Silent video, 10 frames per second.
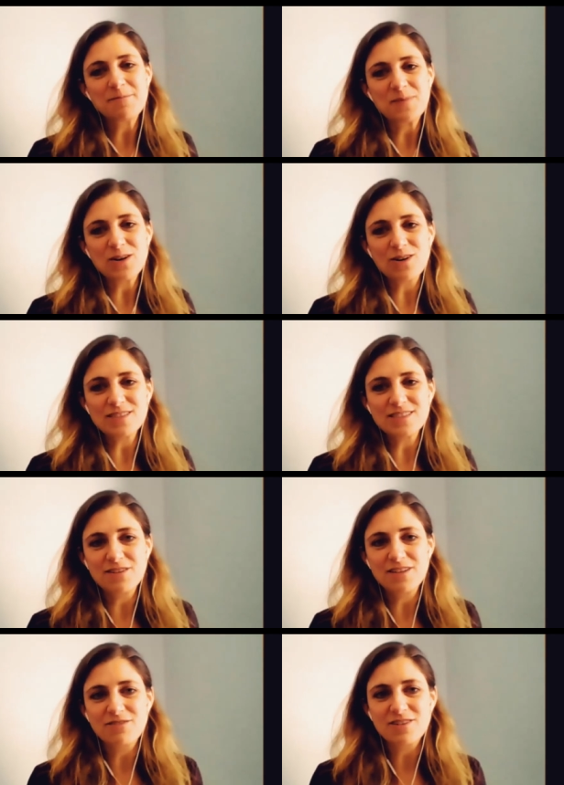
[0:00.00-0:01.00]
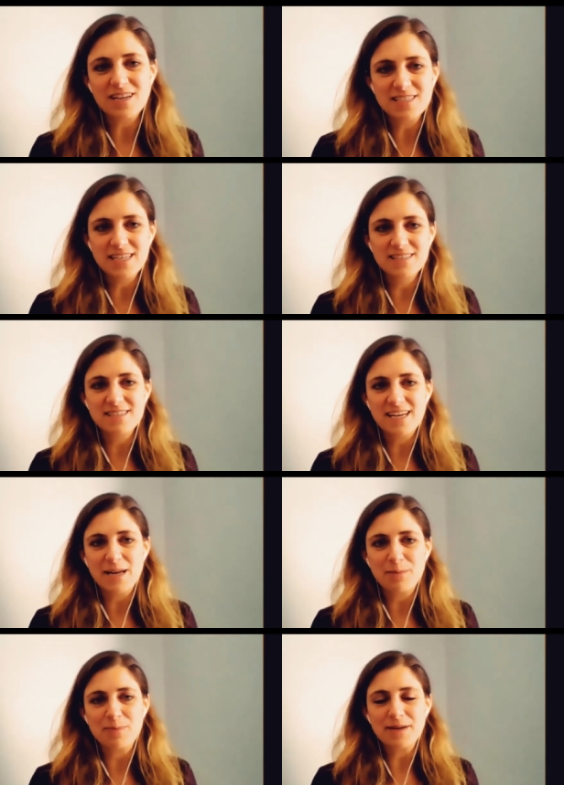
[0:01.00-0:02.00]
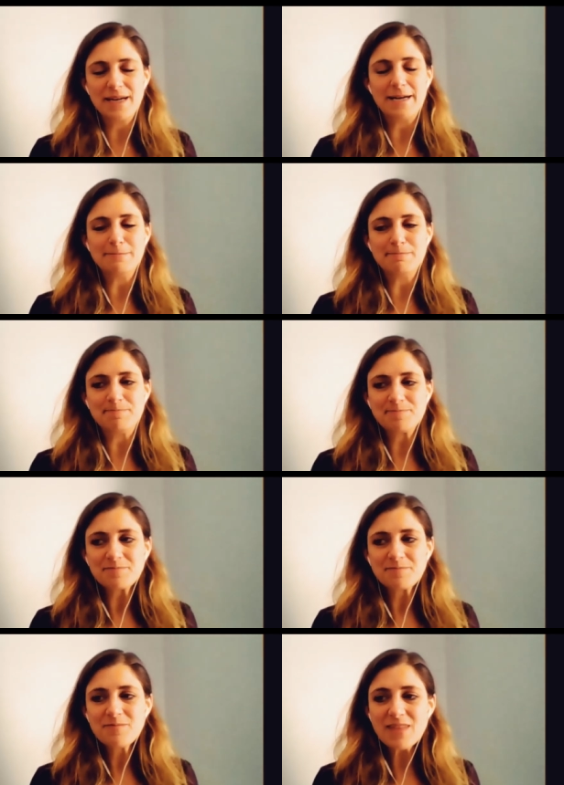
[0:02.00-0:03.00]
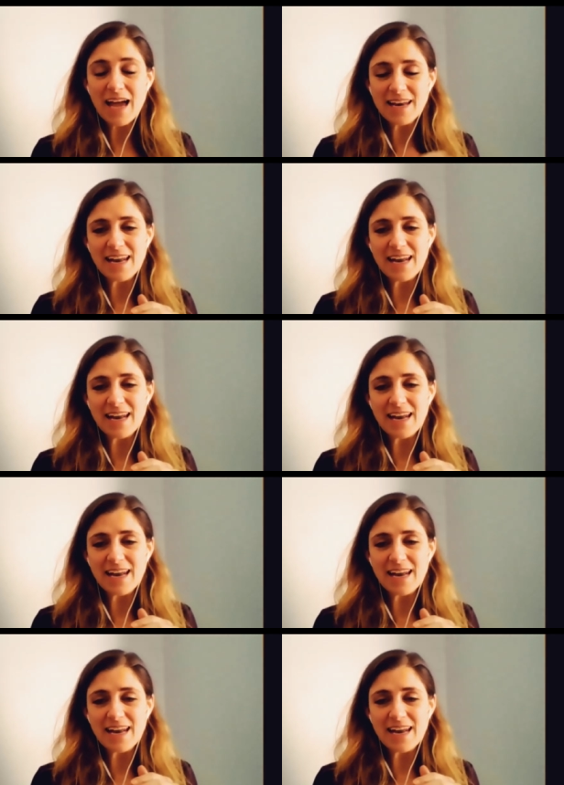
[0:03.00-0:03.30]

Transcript: across every different content type. And